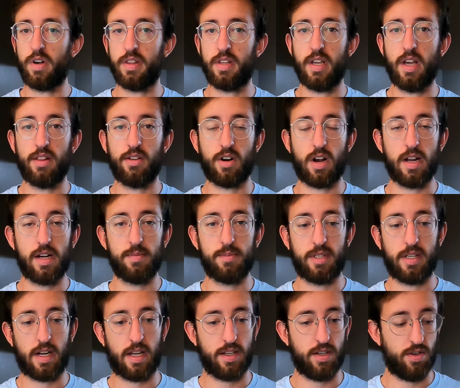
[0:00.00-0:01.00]
one of the other
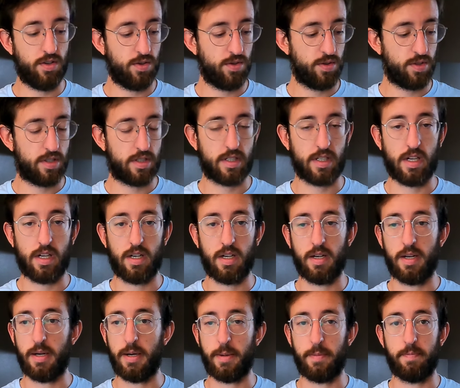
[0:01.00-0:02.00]
items that I use,
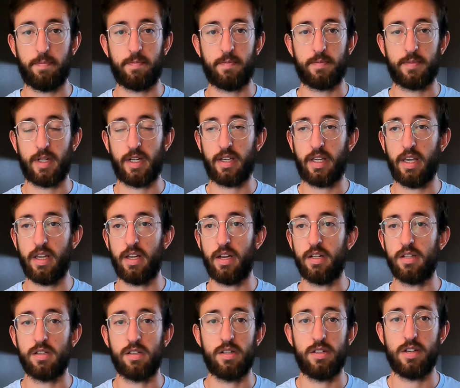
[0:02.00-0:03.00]

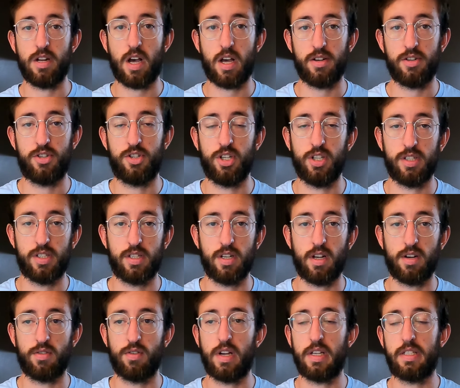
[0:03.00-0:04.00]
again, not just
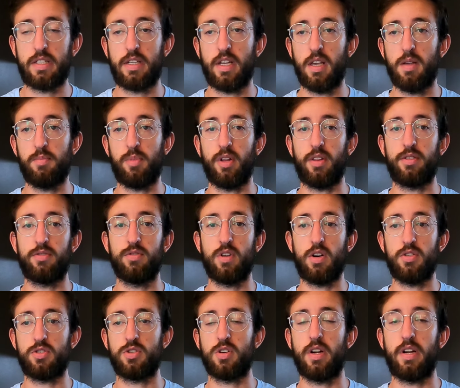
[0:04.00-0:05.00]
on race day, but
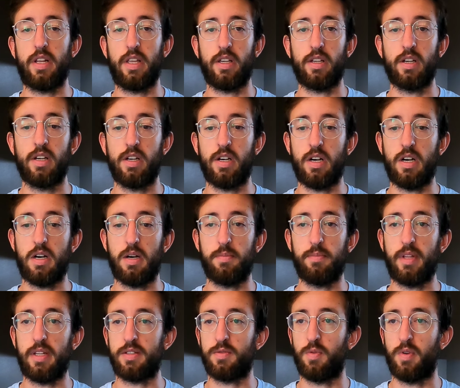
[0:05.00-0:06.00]
throughout training,
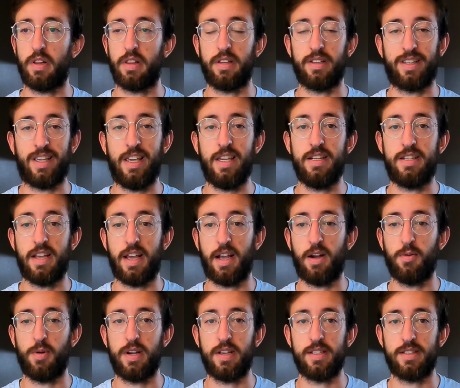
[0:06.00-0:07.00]
that's one of the key
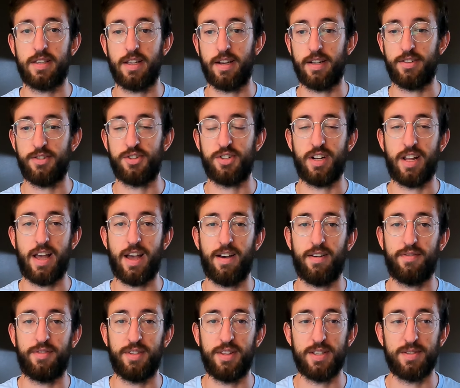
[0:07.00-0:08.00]
takeaways that you should
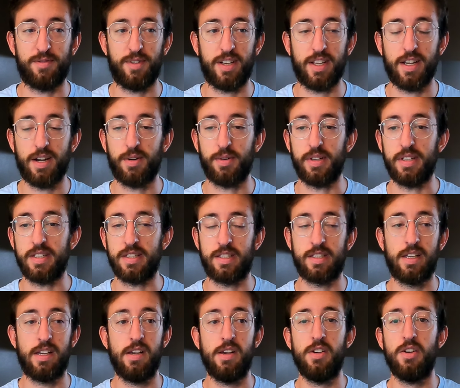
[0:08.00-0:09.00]
have in this video,
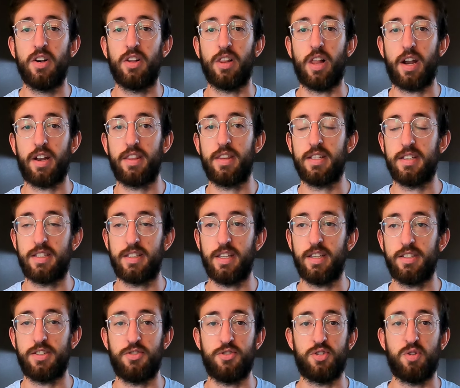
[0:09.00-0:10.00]
is a lot of these
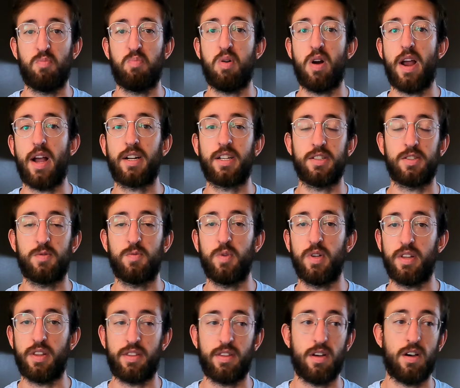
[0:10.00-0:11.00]
things you should practice
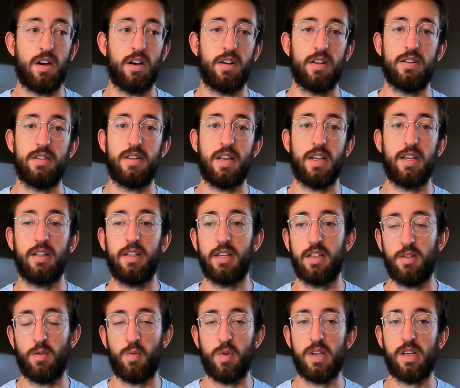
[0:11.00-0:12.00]
with on a
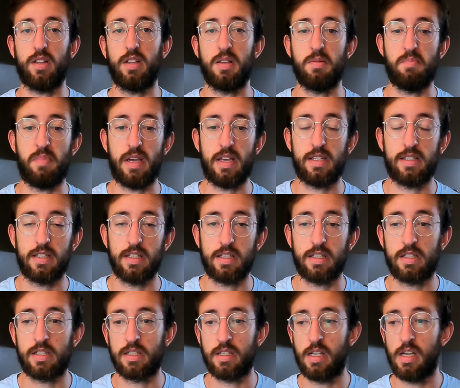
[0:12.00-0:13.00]
daily, weekly
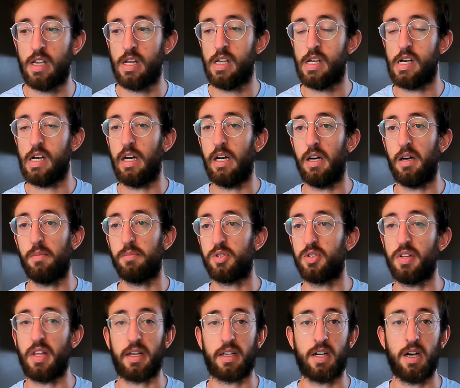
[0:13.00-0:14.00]
basis,
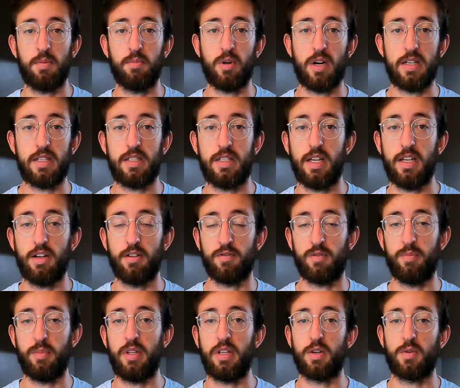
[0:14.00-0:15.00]
so that come race day you're
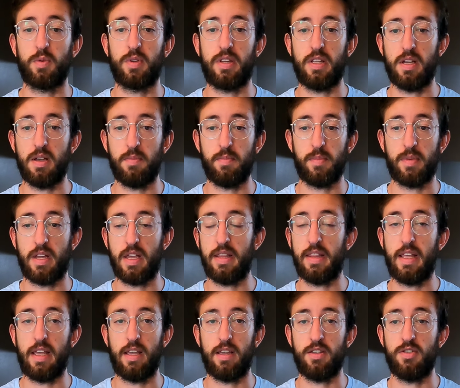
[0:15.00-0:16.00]
familiar with them
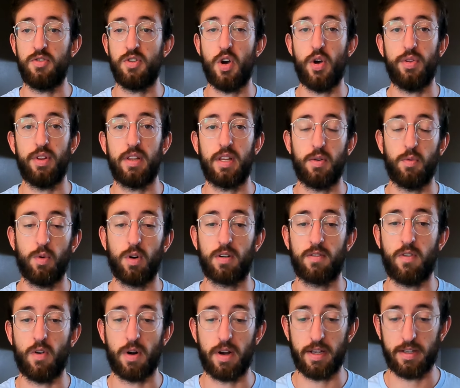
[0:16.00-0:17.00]
and you know that they
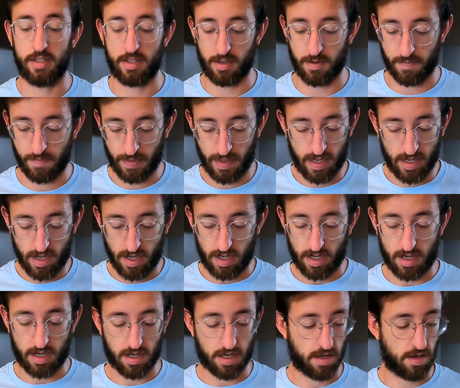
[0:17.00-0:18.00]
work for you. So
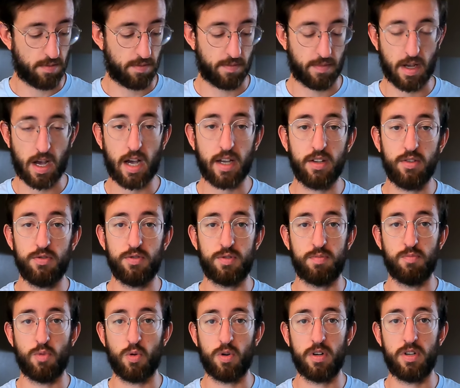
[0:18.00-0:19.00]
I
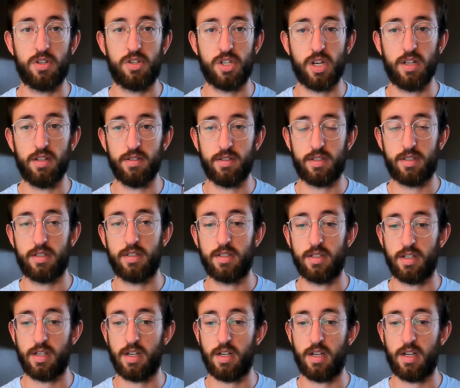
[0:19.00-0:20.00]
use Morton
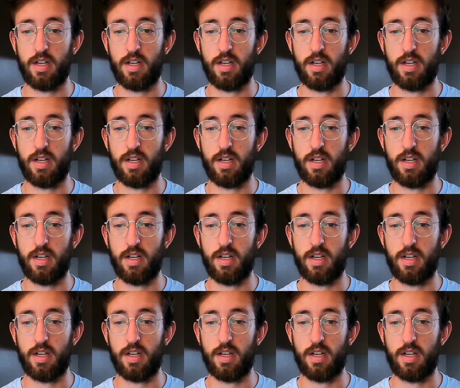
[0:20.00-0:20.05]
gels